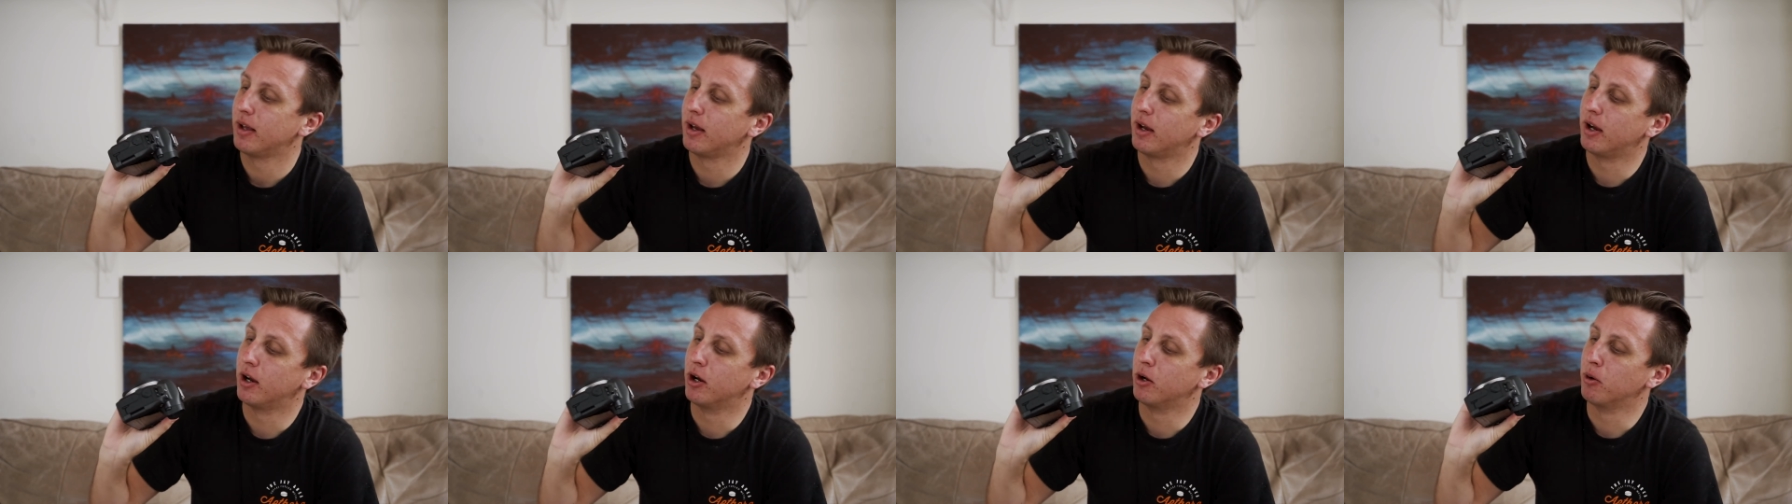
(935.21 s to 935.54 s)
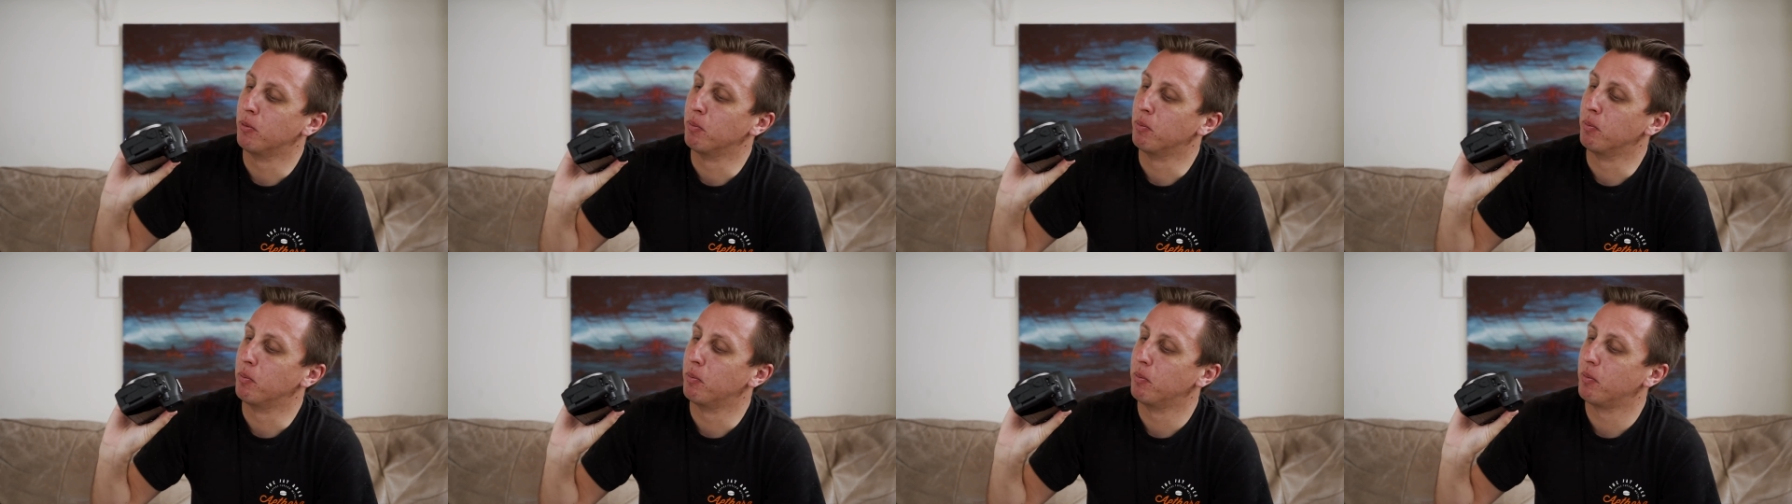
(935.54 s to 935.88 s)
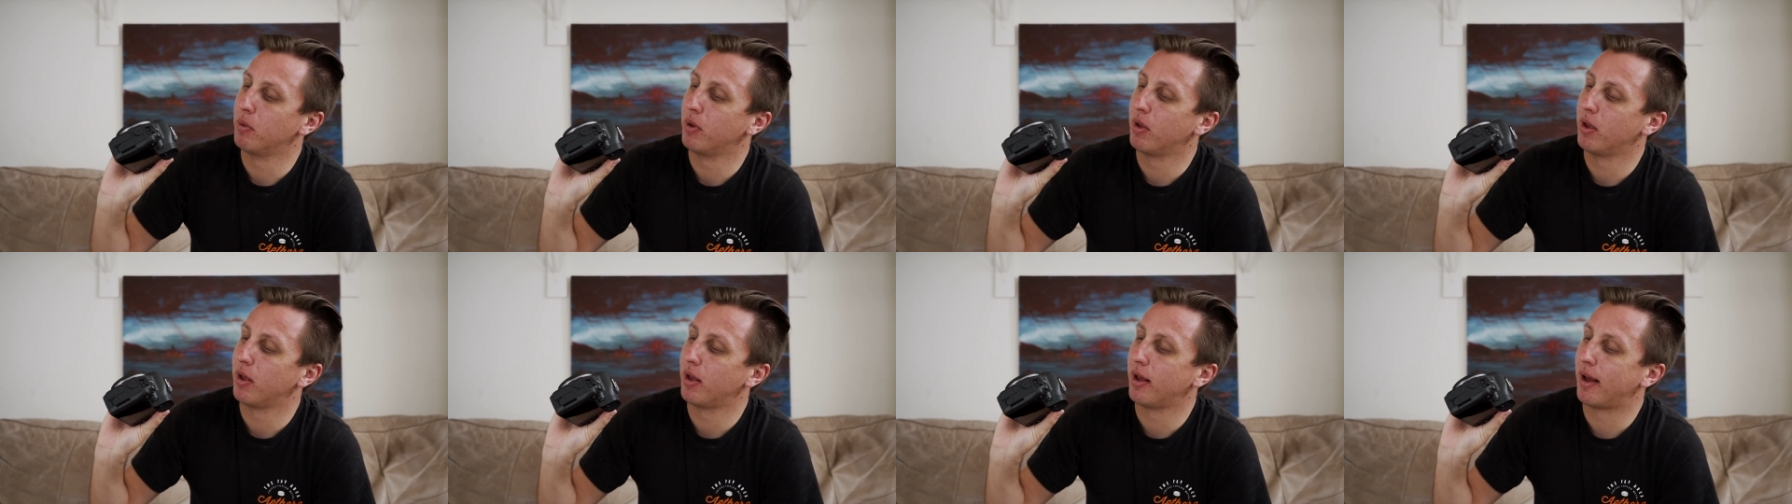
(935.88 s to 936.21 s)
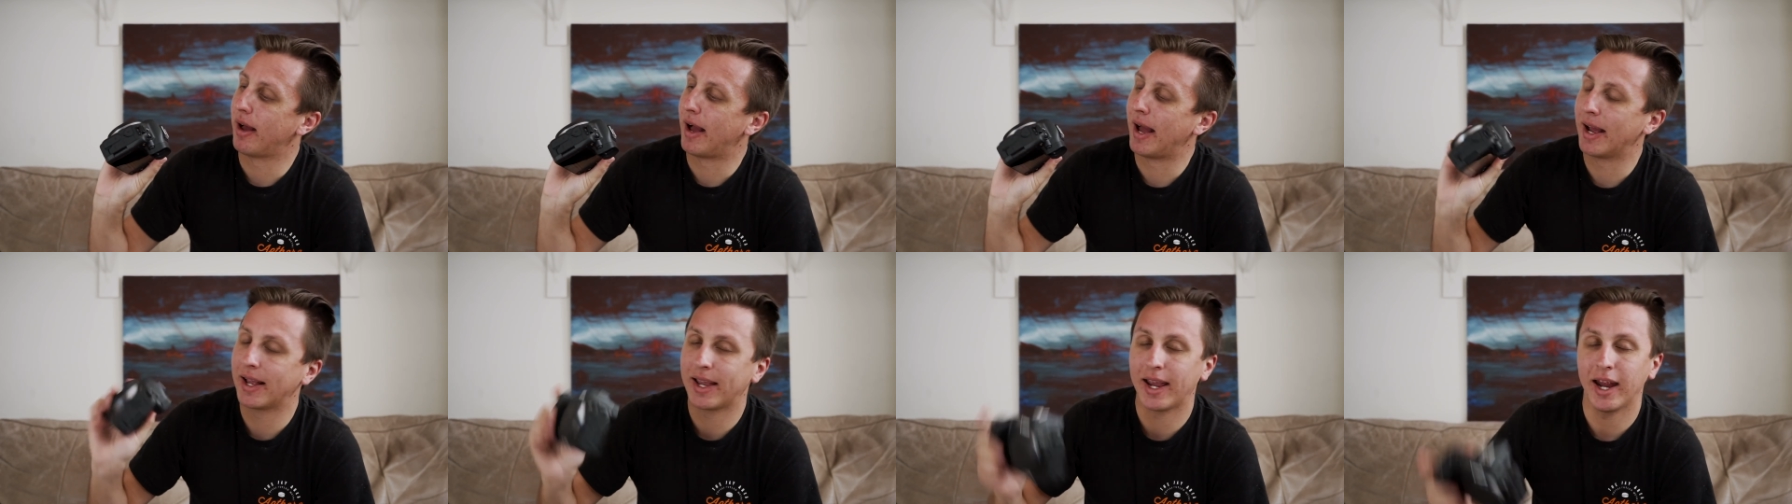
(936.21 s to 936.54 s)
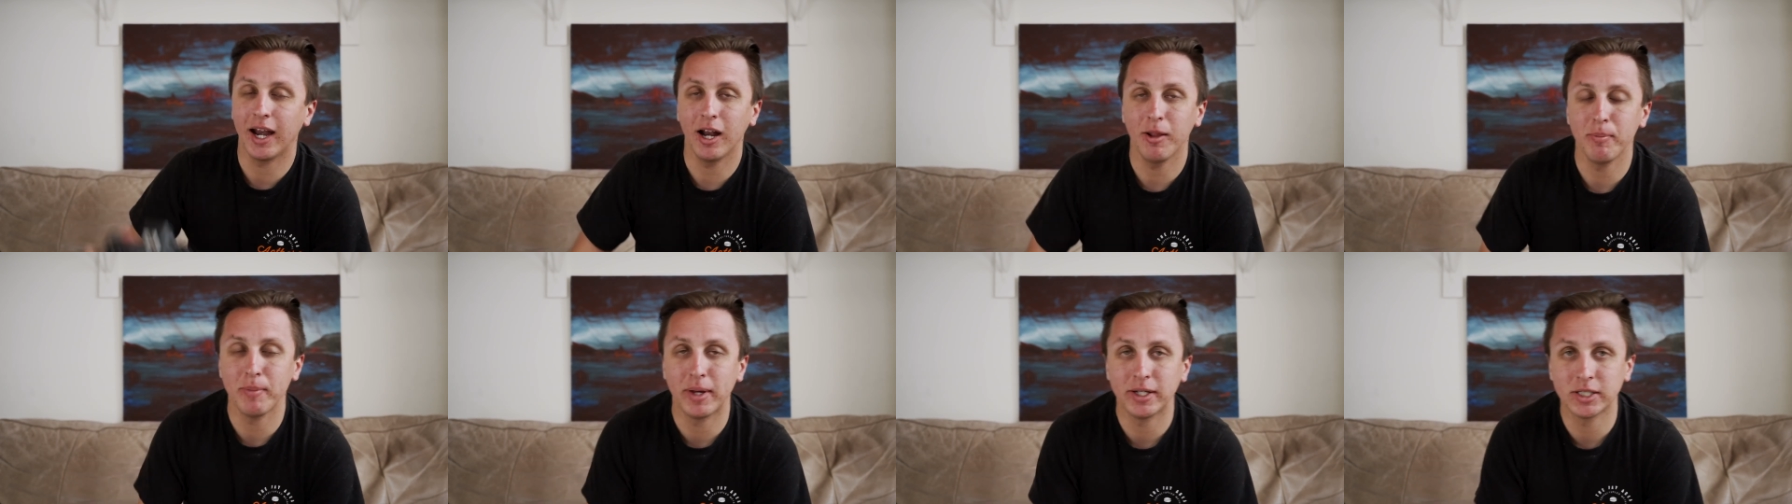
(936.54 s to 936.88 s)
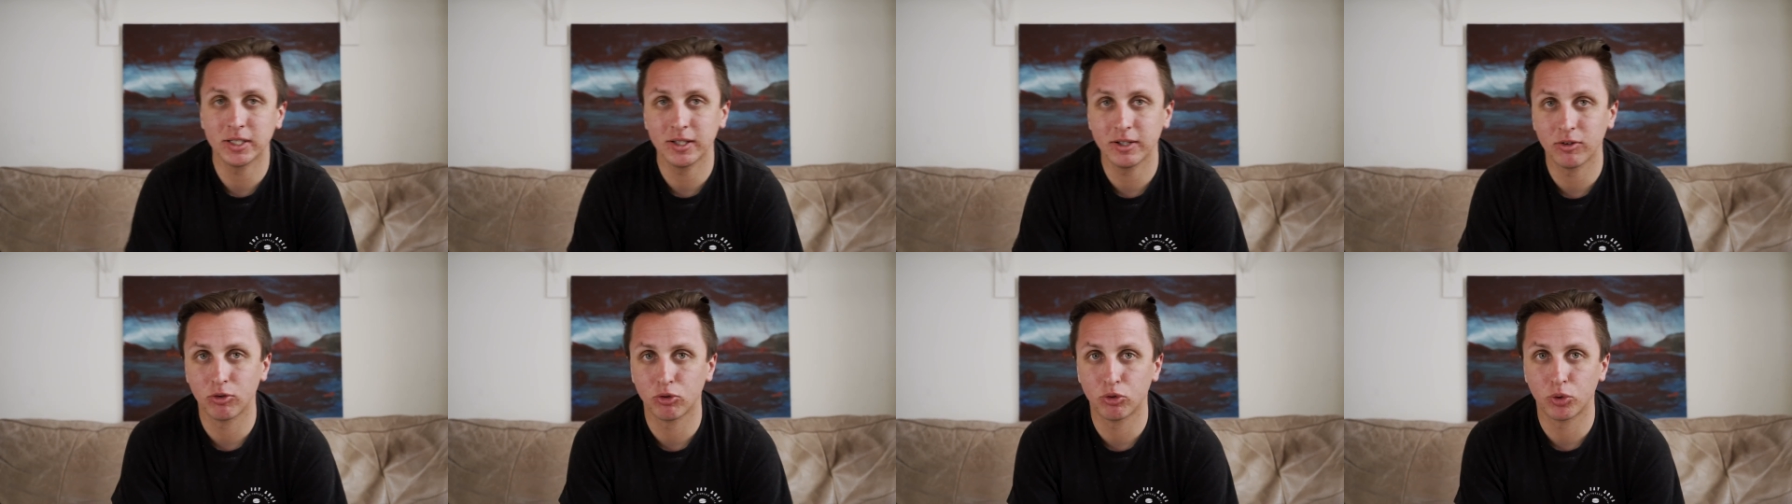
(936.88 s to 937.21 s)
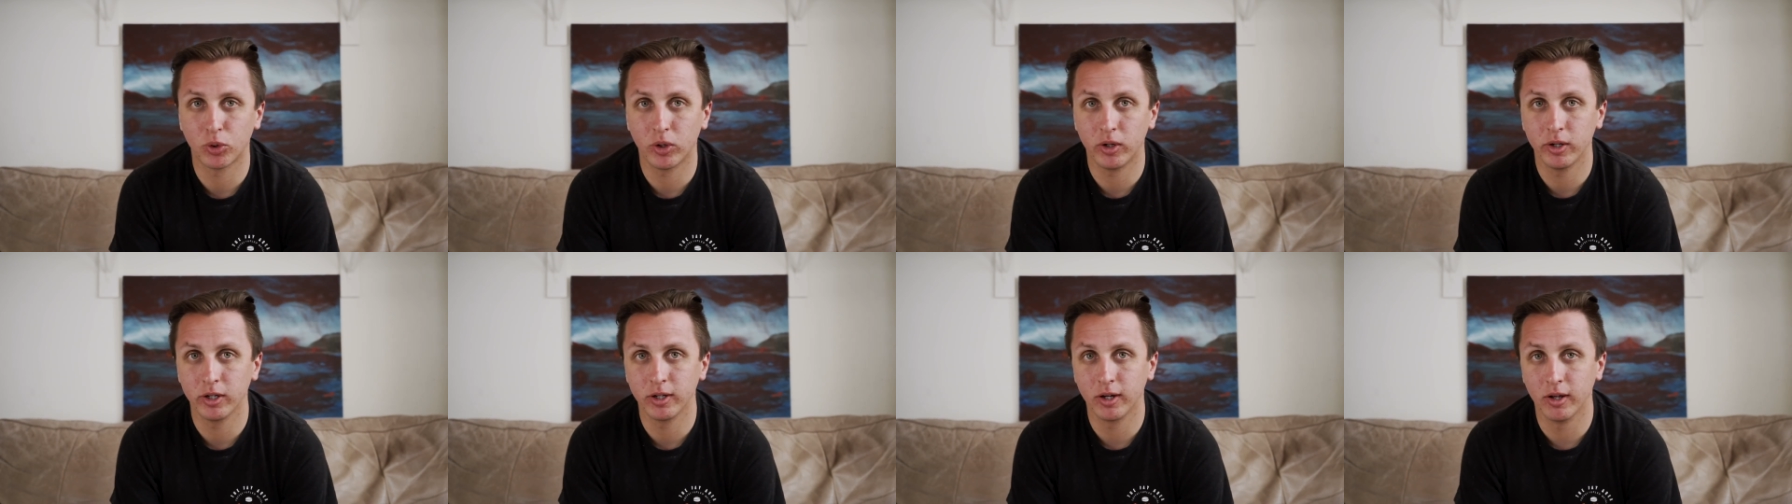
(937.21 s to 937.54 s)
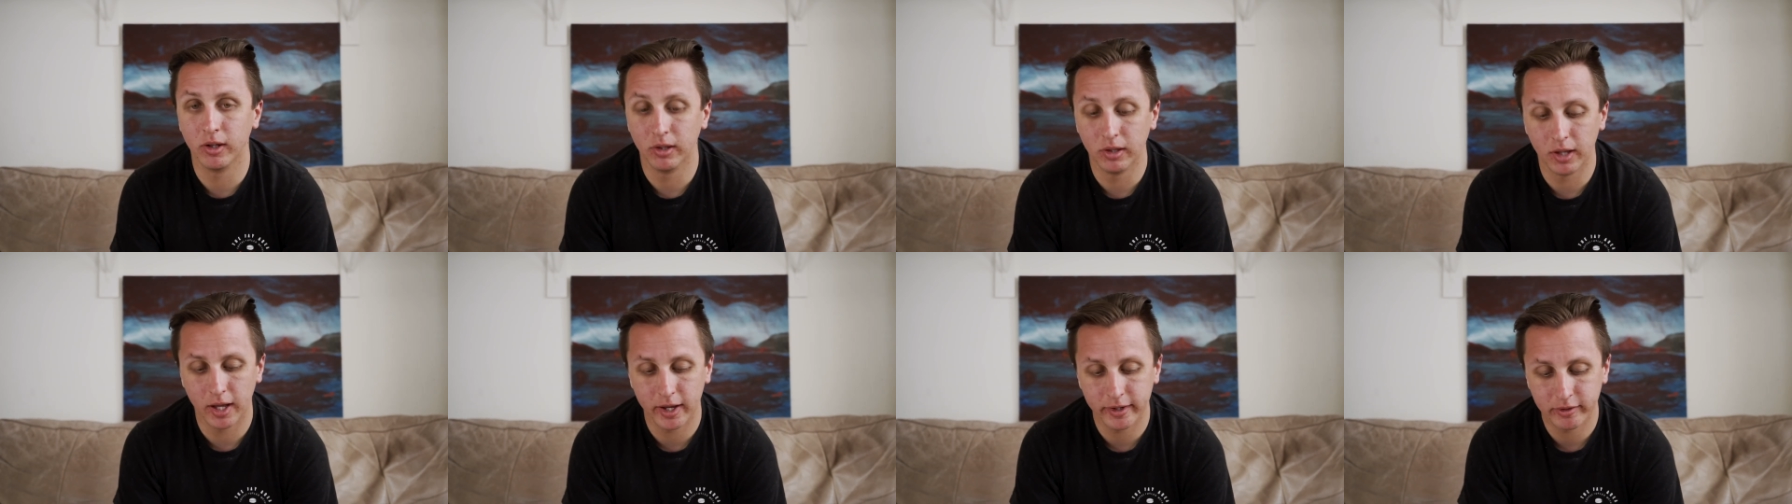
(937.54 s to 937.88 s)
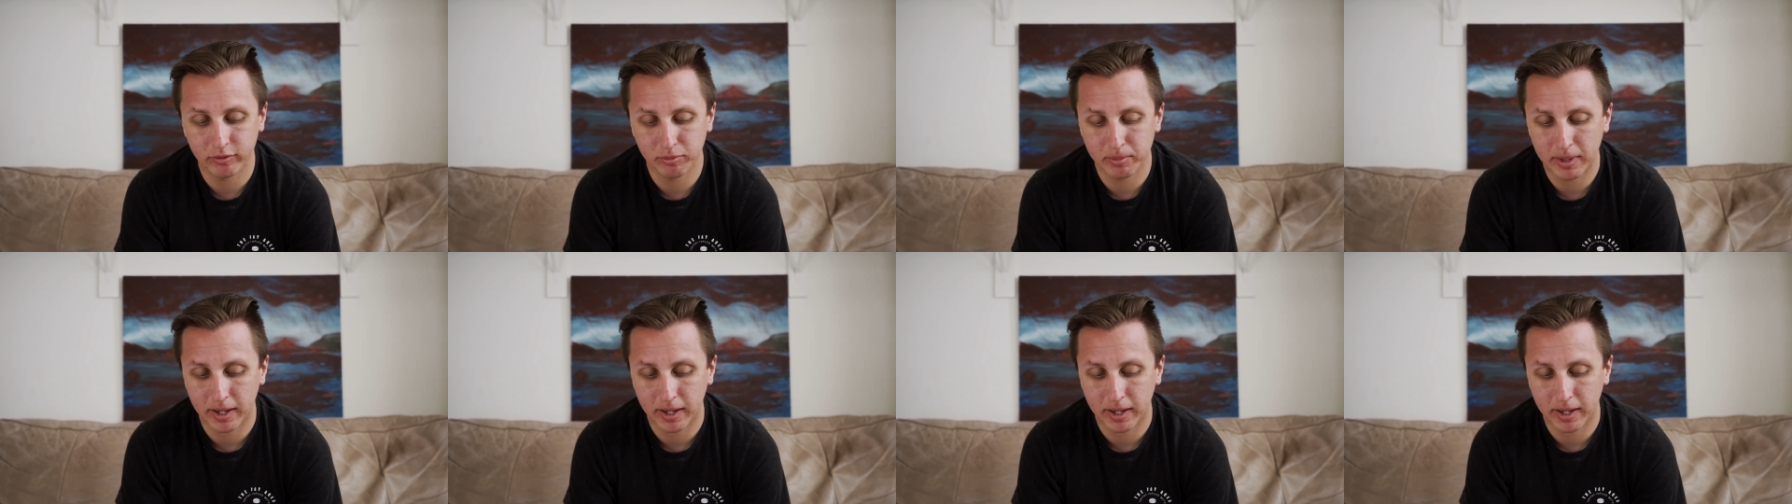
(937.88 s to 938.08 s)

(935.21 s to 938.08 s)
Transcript: Um, I can't imagine that's drawing a lot of